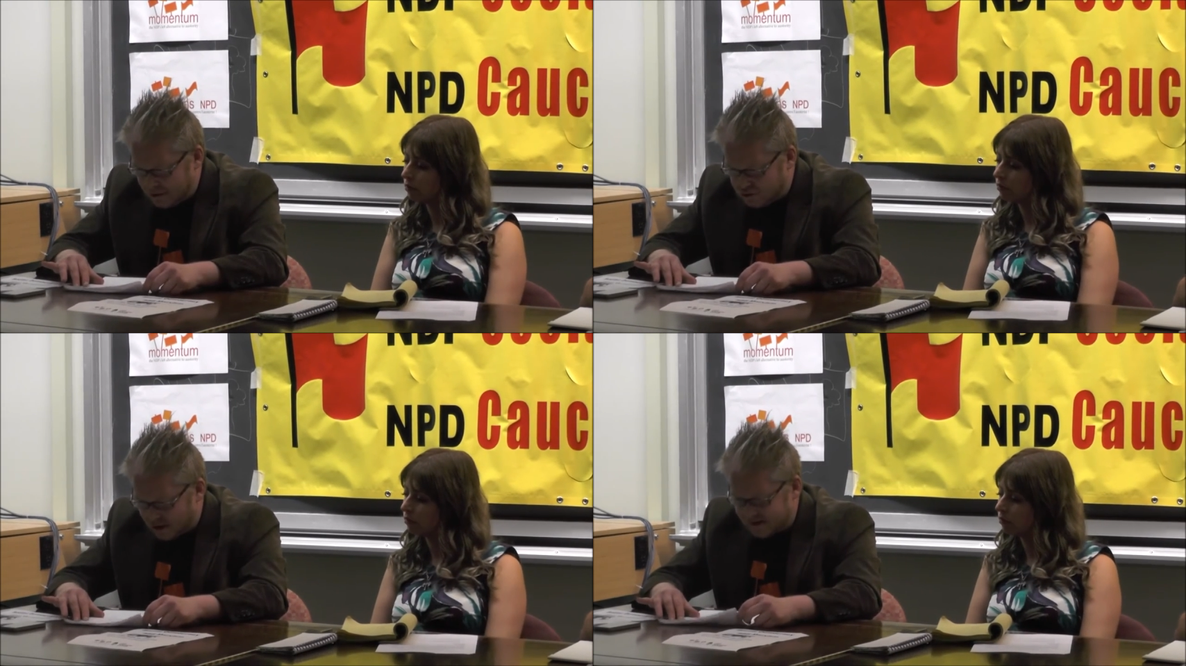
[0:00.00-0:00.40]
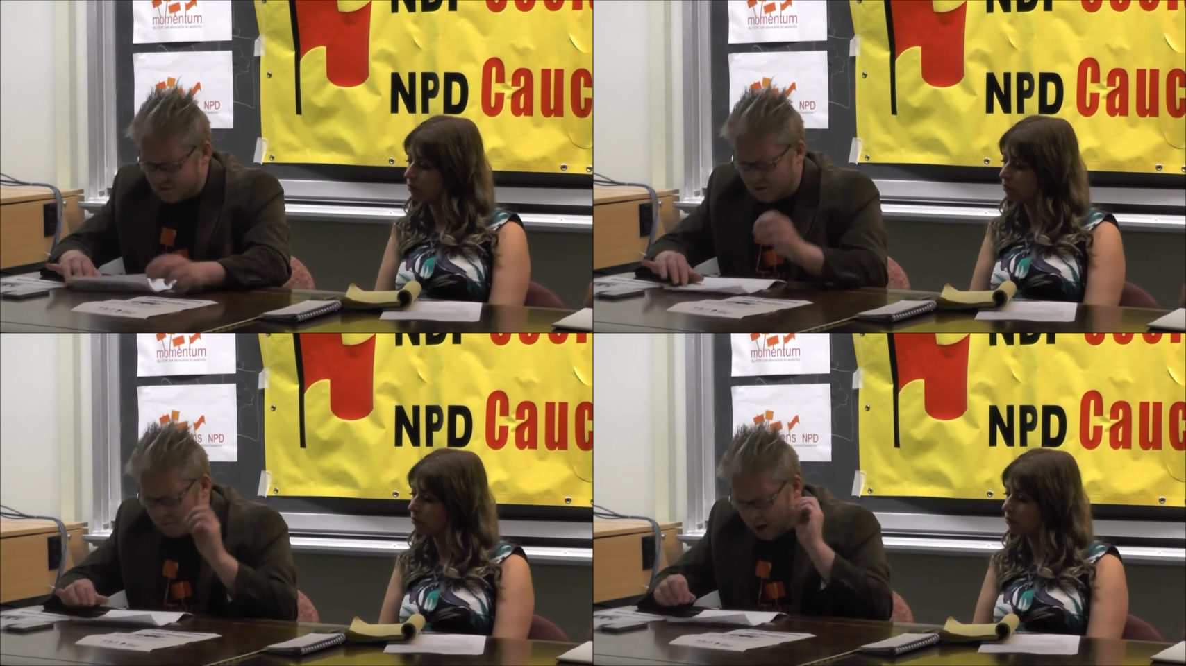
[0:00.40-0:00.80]
Speaker 1: Trotsky
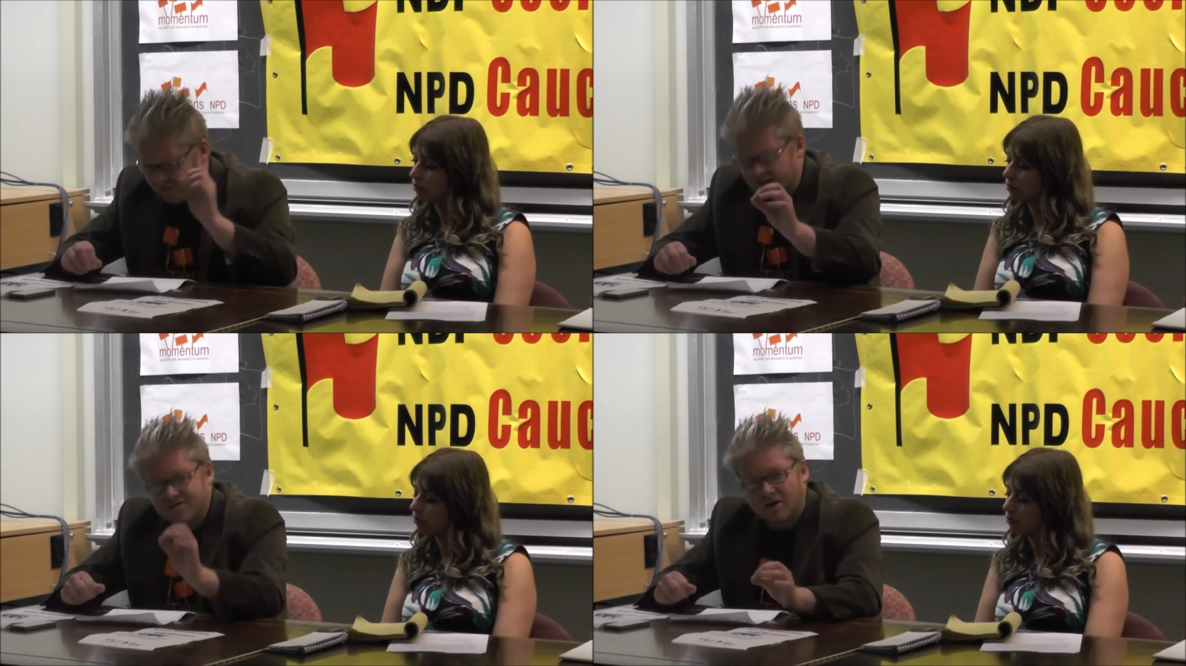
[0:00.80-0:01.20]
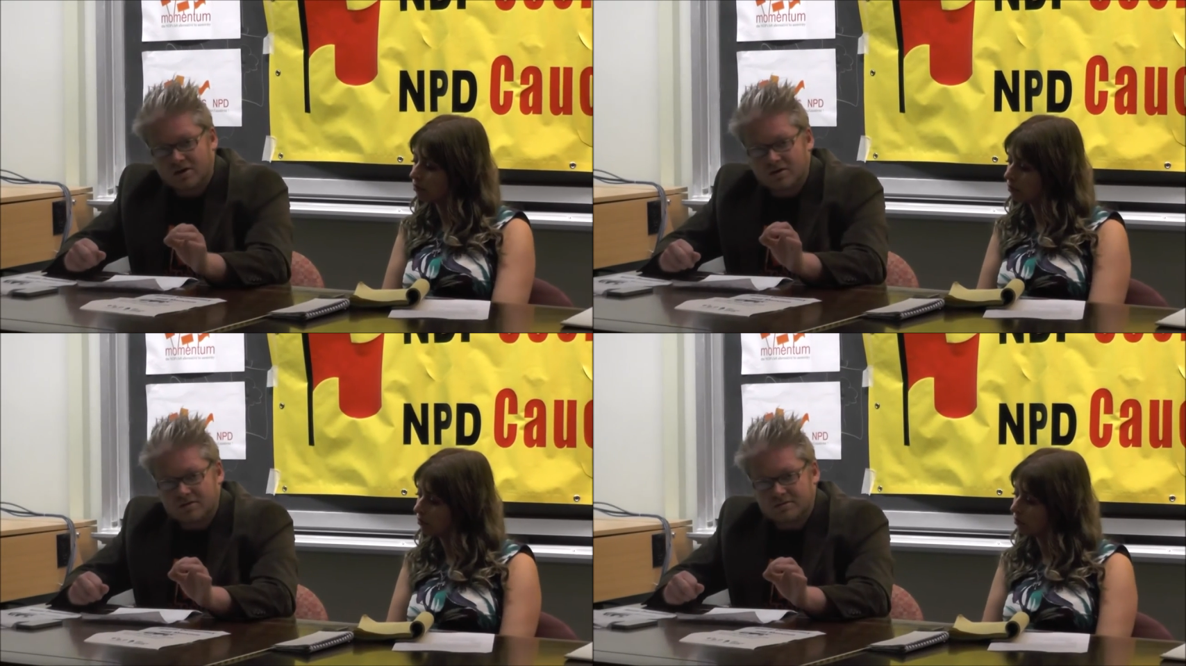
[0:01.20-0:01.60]
wrote a marvelous
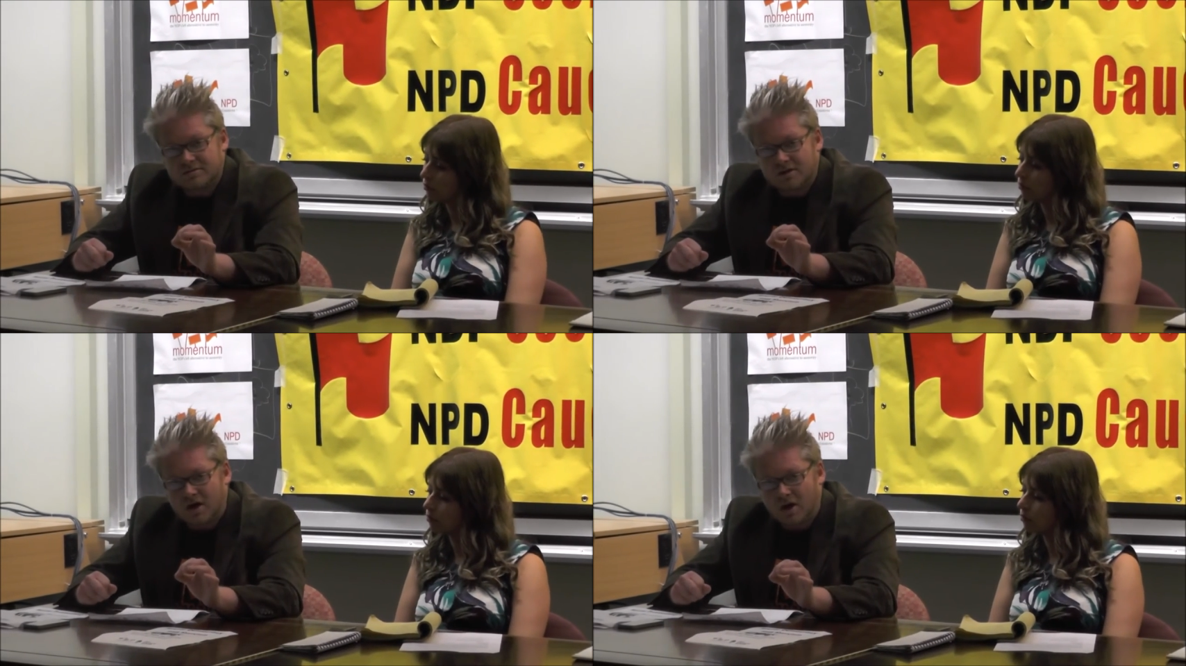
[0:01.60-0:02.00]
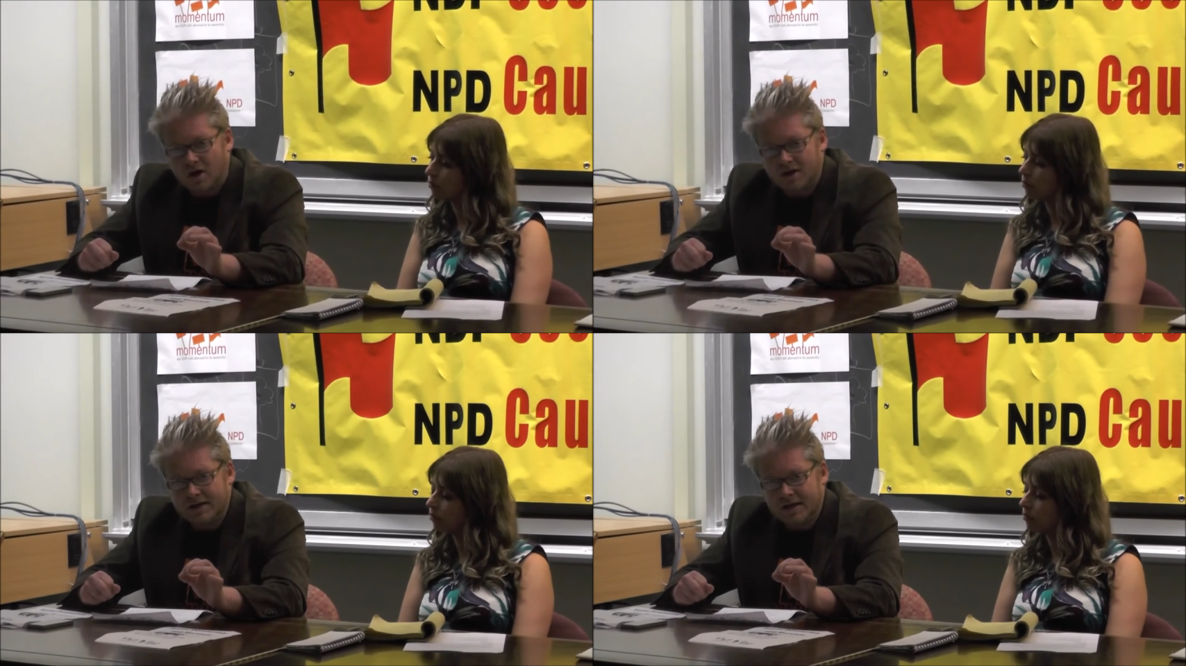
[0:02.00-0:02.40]
article
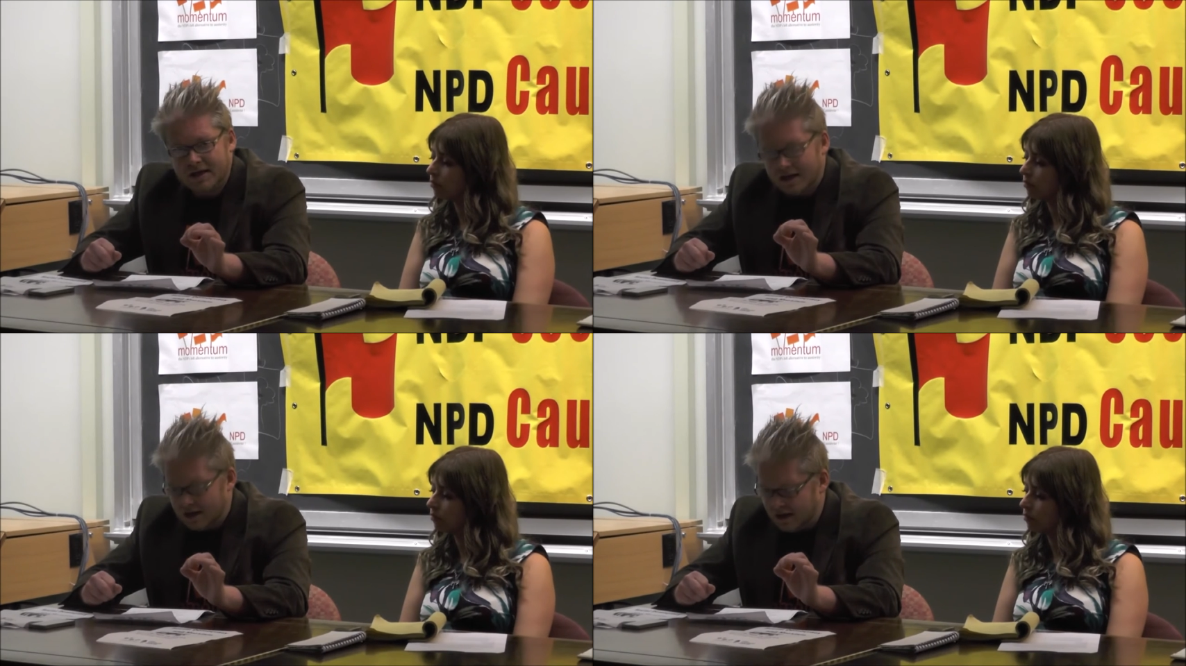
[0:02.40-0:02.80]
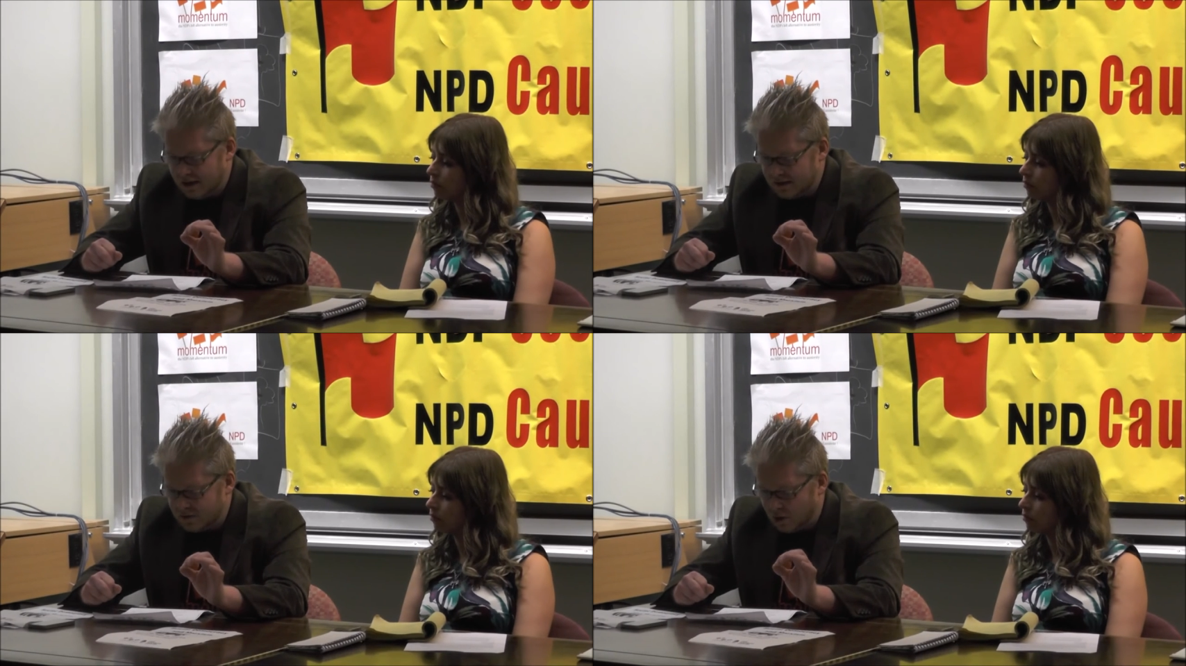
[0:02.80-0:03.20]
on,
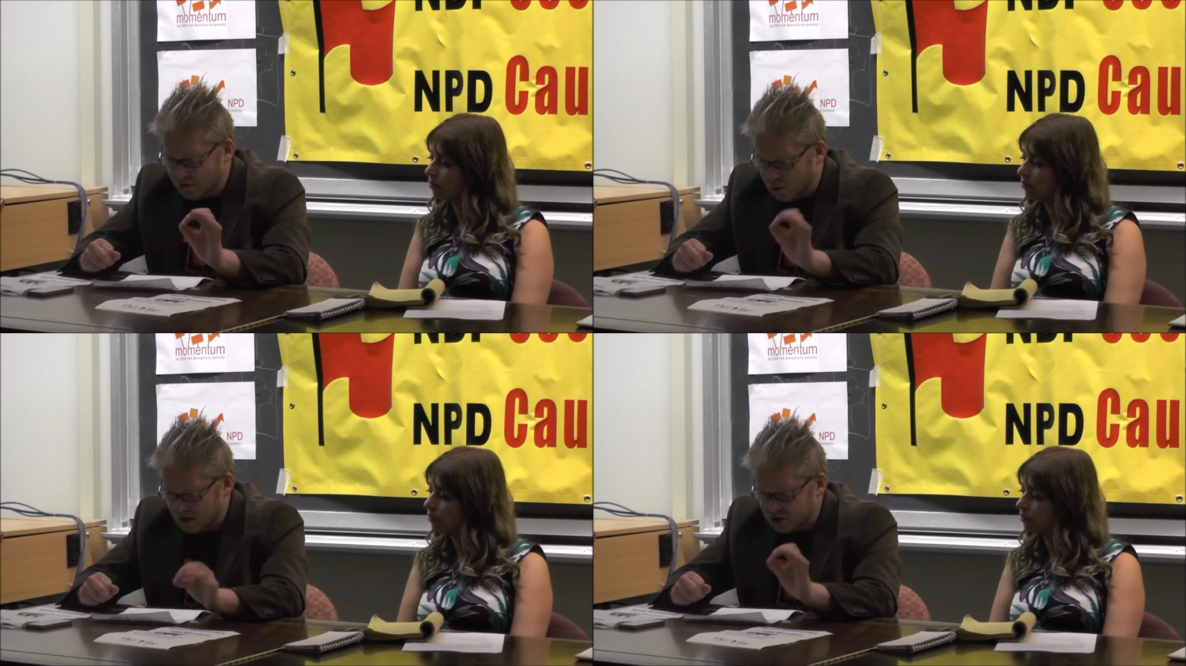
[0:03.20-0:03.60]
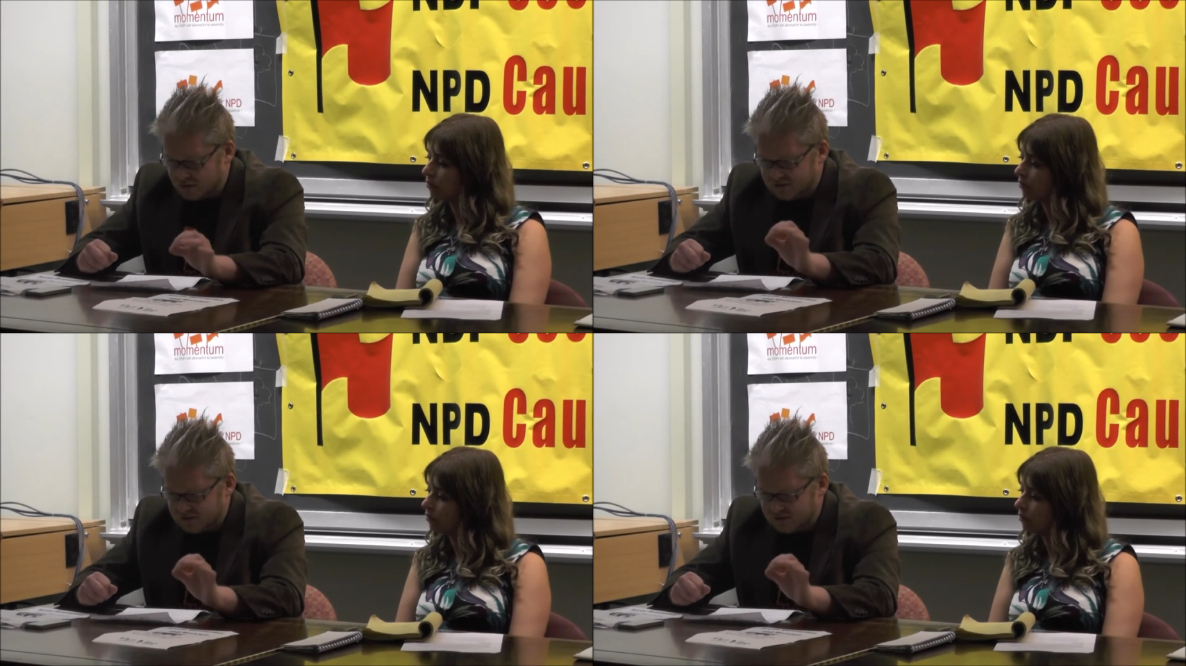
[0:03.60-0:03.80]
uh, called The Question of